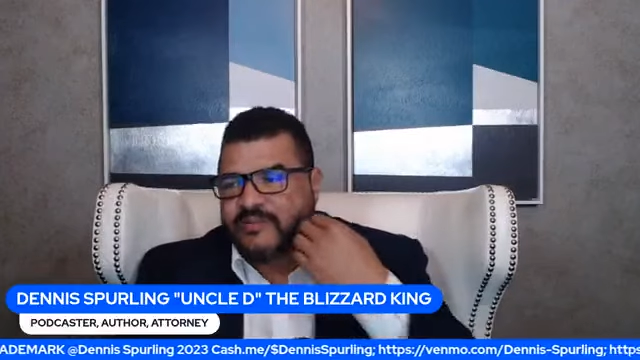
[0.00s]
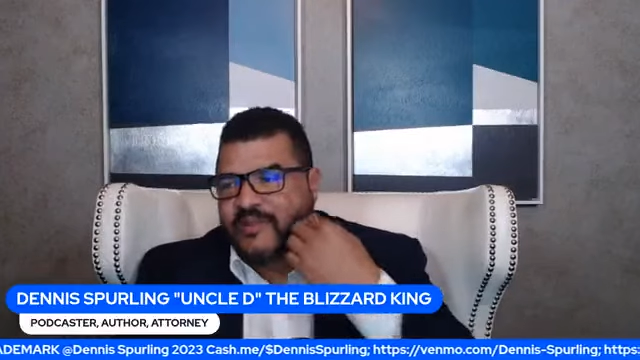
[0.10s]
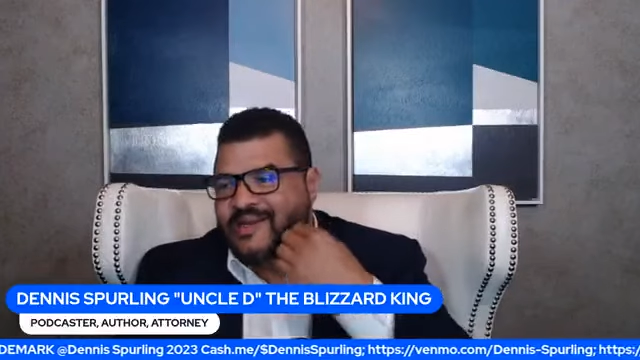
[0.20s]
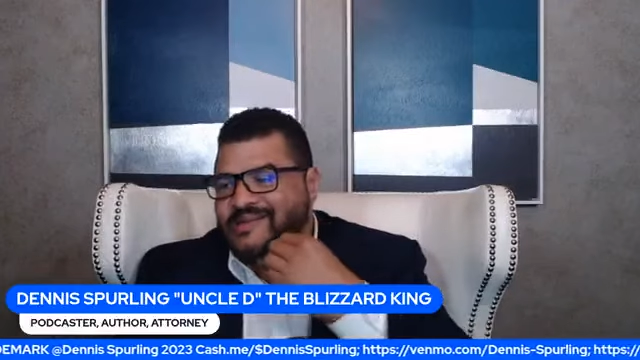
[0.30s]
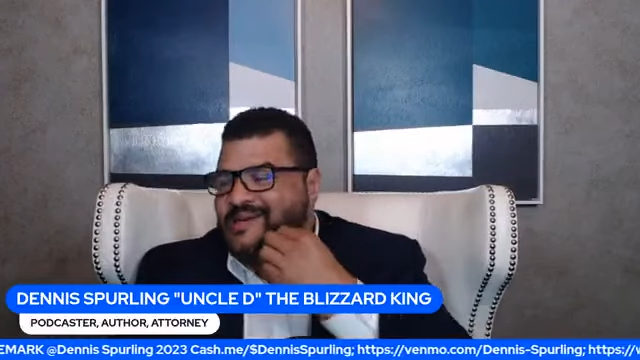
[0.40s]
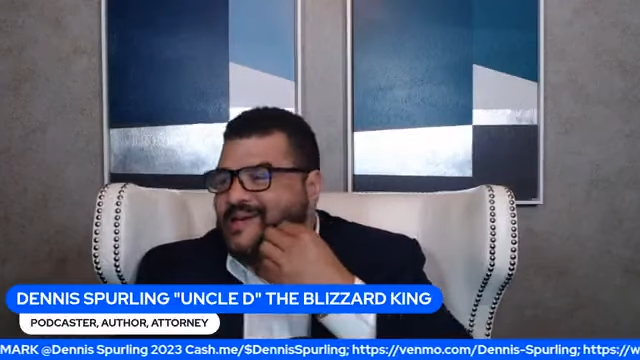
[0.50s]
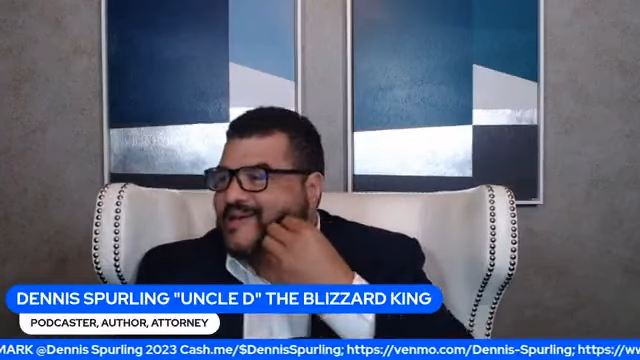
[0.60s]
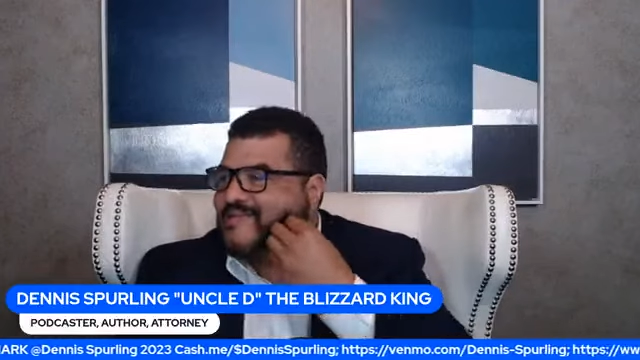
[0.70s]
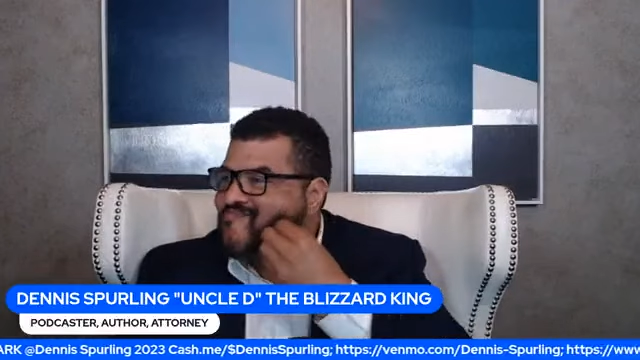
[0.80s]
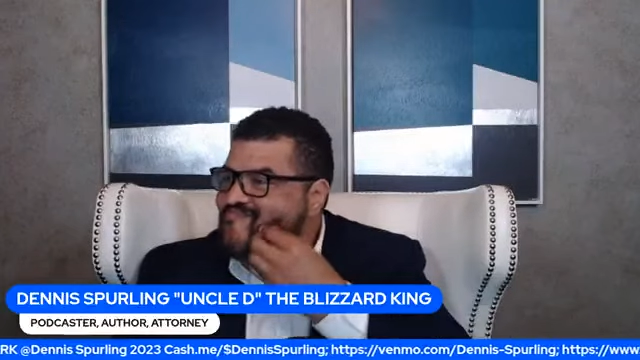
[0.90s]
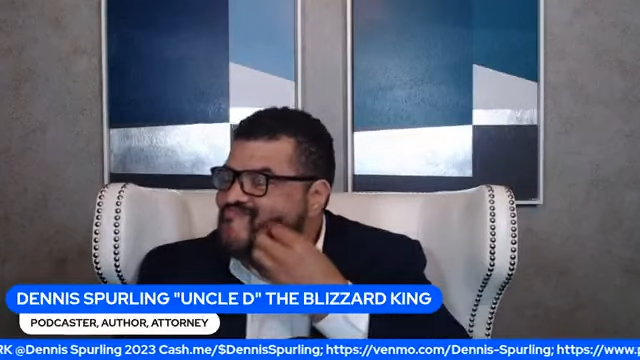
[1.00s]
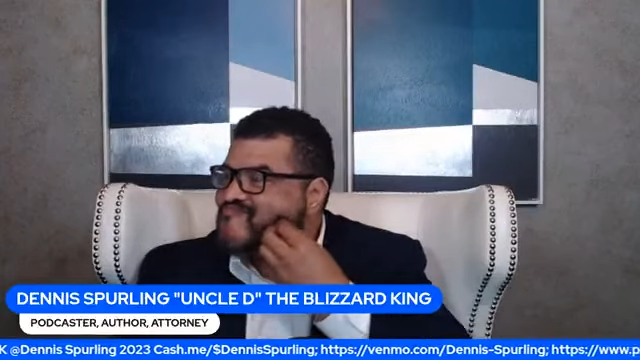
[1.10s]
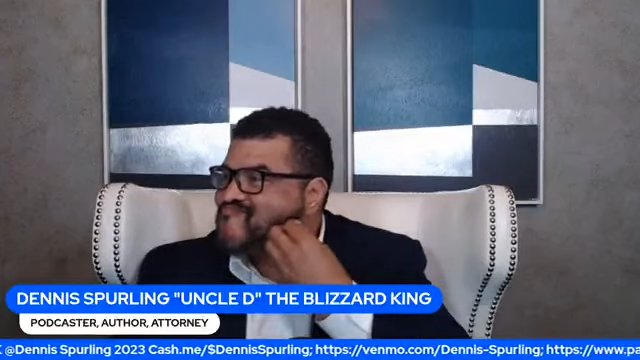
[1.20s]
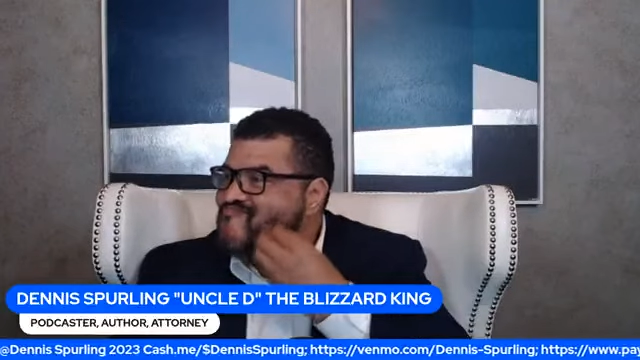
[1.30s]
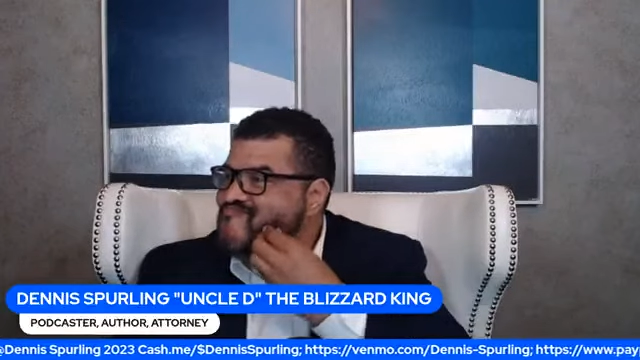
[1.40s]
My son,
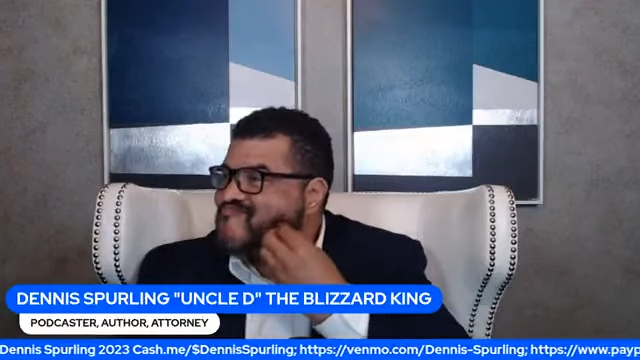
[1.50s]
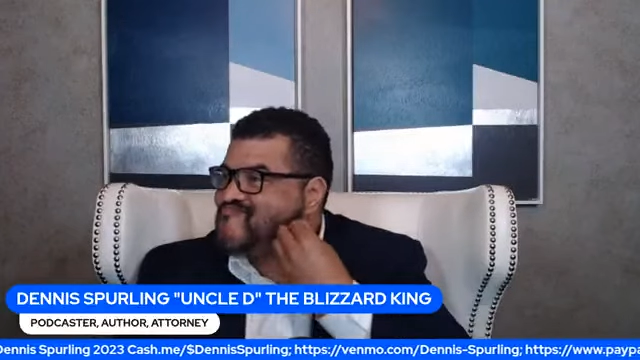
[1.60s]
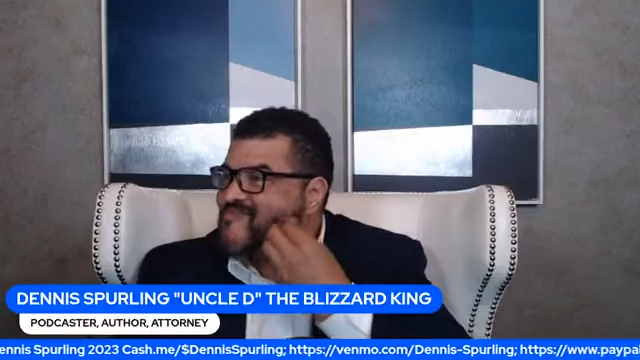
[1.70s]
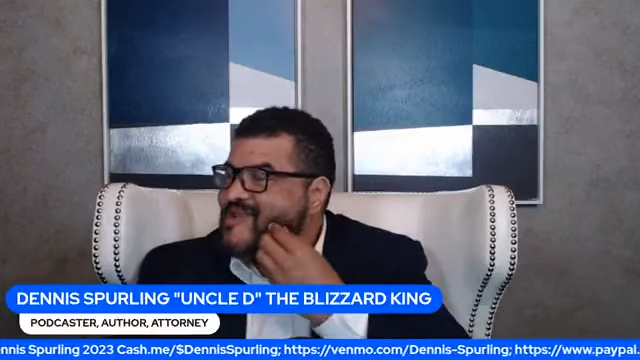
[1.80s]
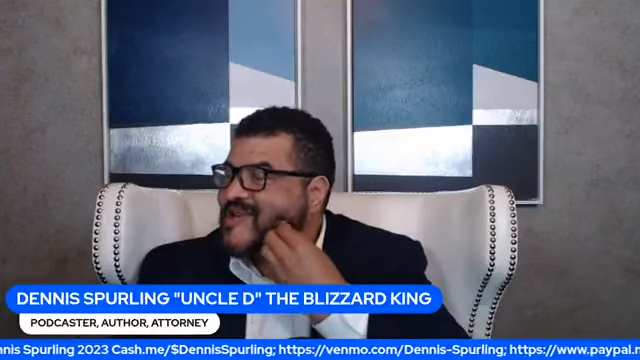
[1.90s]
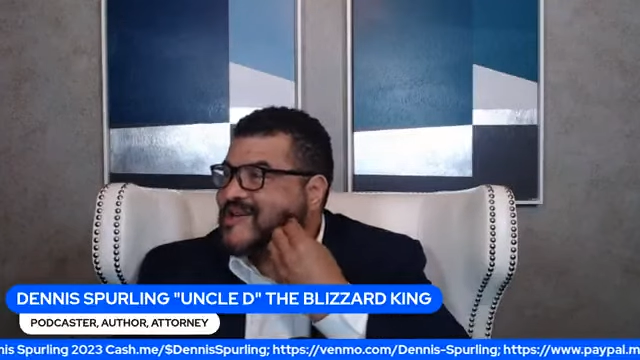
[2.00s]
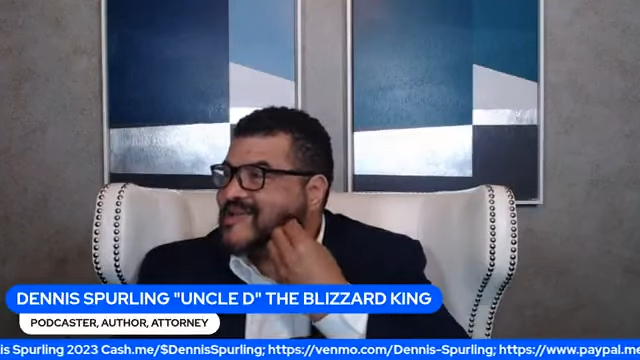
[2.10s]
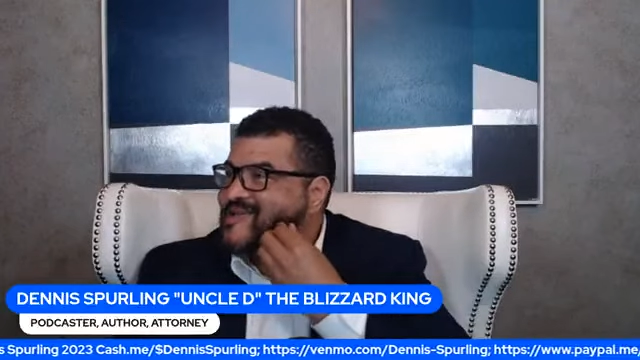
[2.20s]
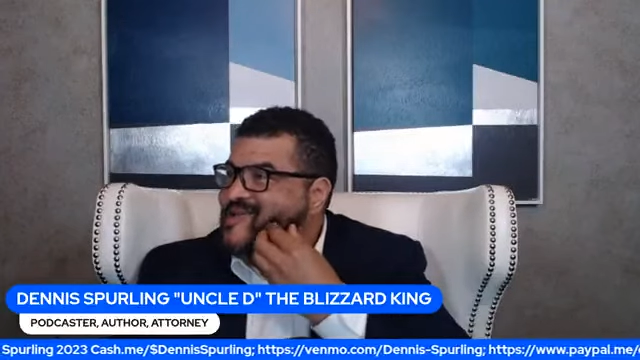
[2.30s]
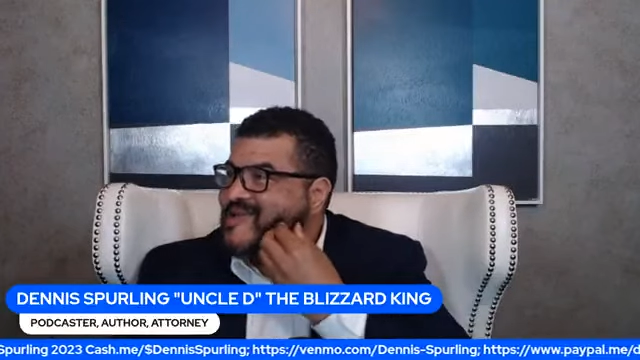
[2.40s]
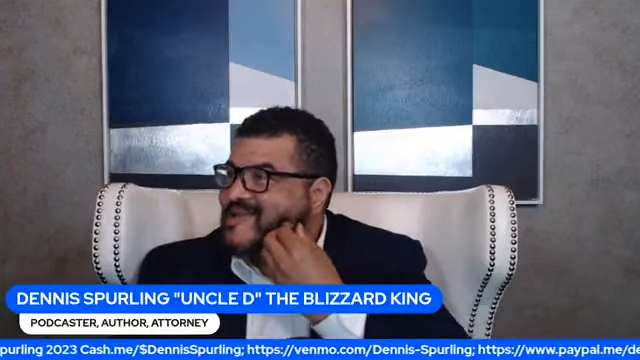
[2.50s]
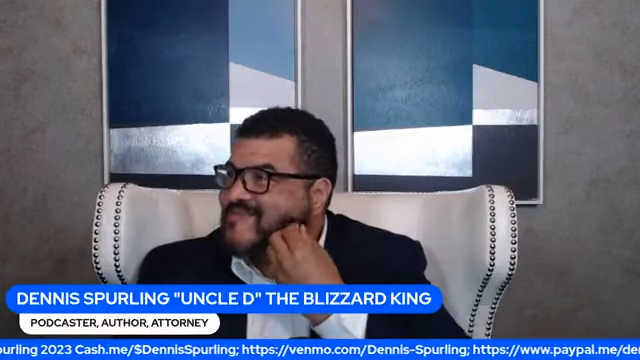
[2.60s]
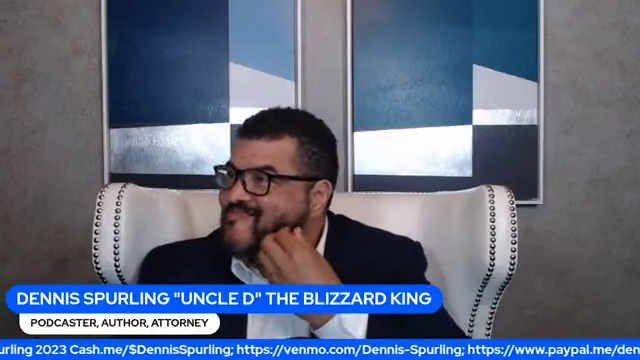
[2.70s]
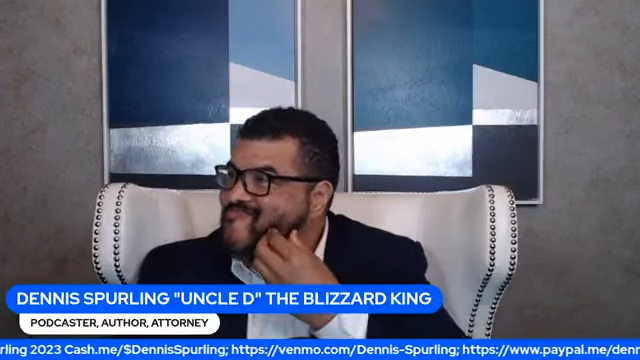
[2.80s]
my youngest son.